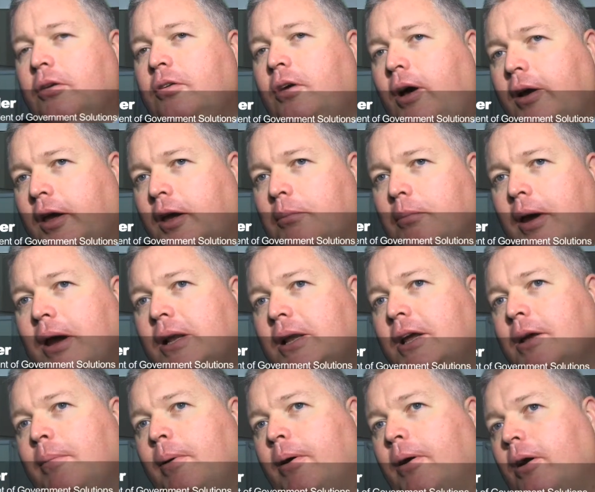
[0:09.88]
talking
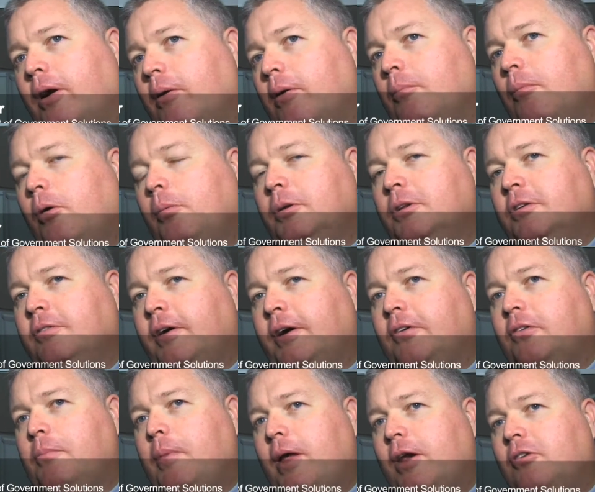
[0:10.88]
mainly about our mobile
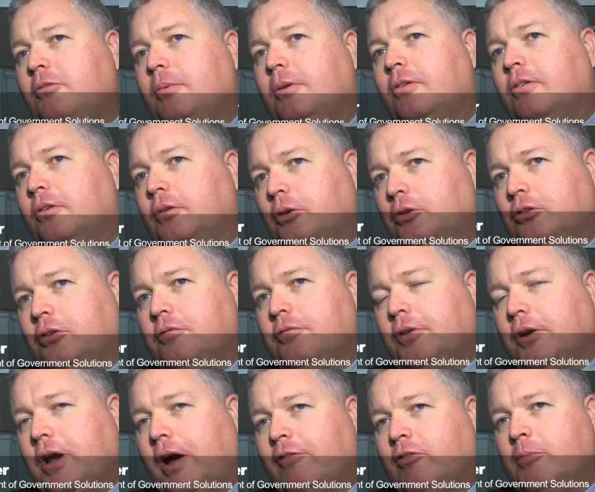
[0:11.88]
device management solution
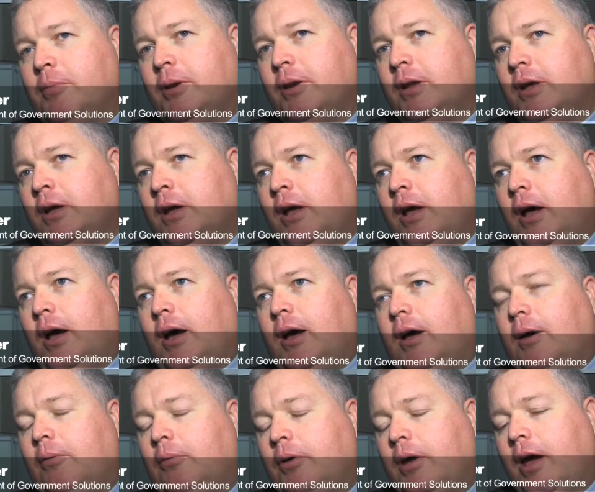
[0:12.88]
for government.
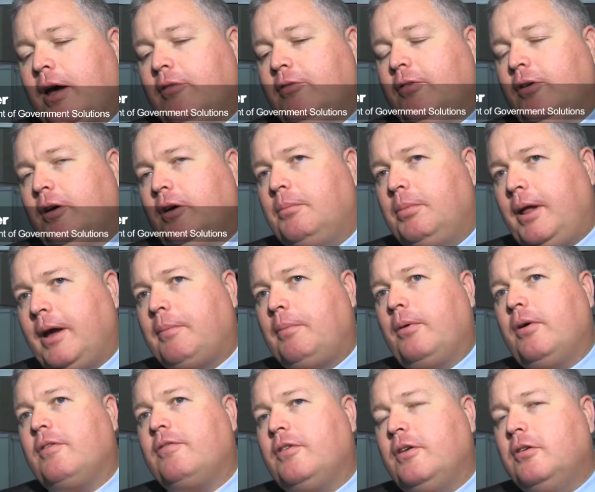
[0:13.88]
Uh, we have uh,
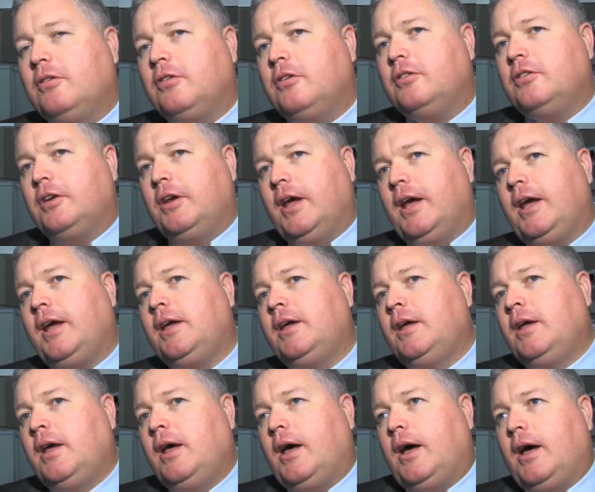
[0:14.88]
BlackBerry Fusion today,
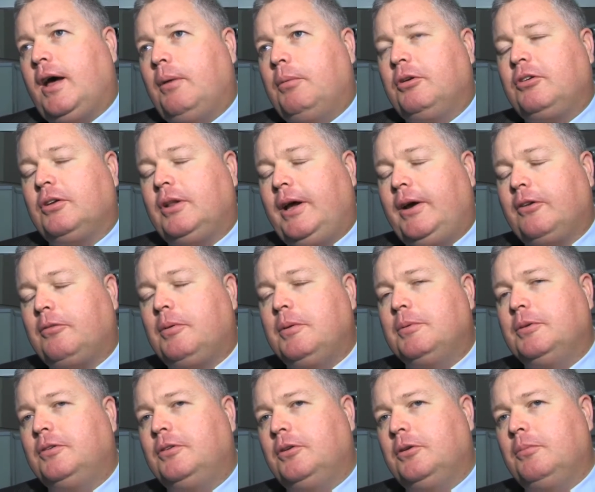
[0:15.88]
uh, which allows
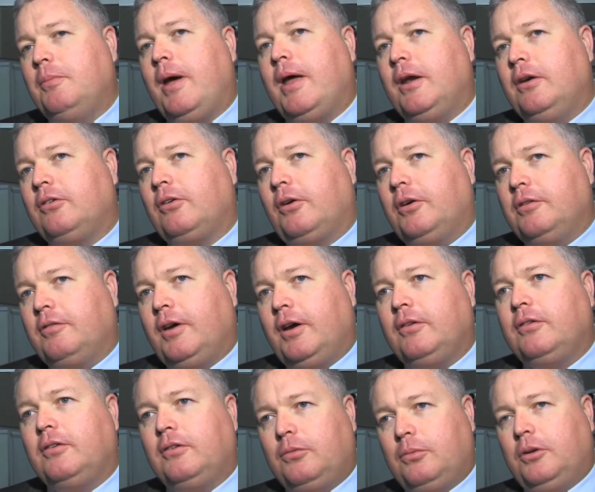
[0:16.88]
people to manage our
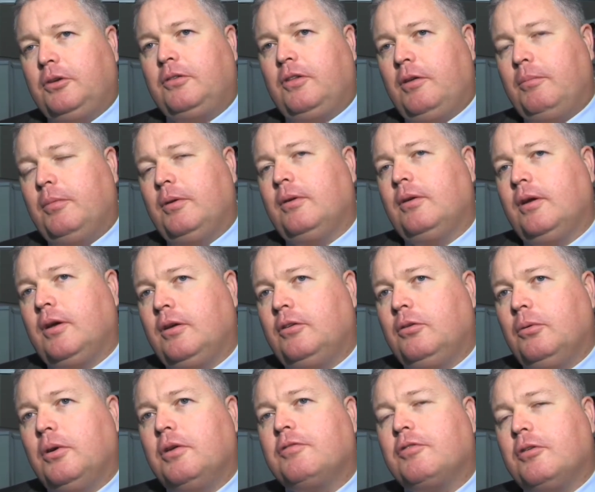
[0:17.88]
devices, which they've been uh,
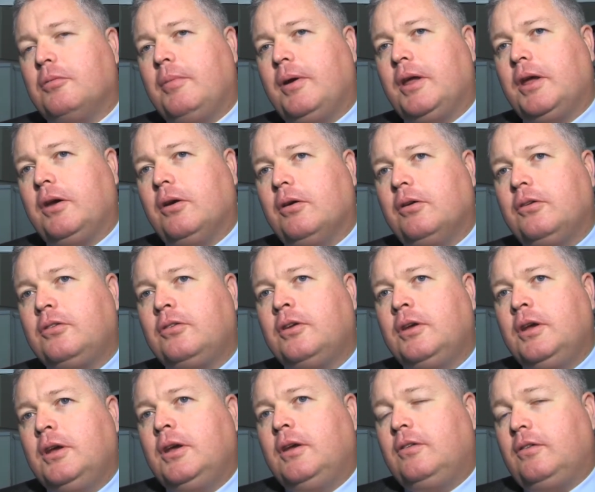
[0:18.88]
doing for many years
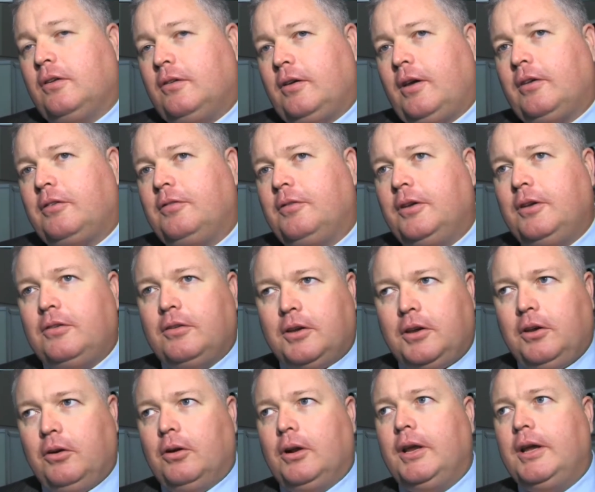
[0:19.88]
successfully,
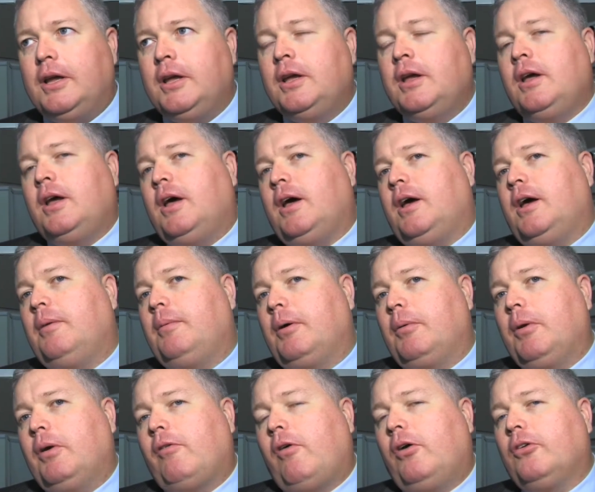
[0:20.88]
securely. Uh, but
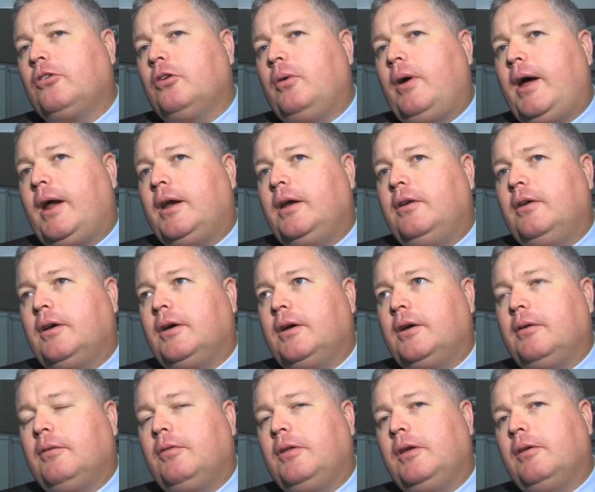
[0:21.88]
we have also added
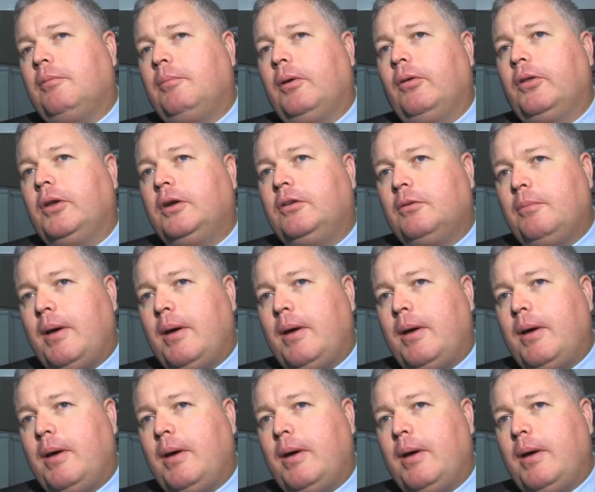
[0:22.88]
the ability to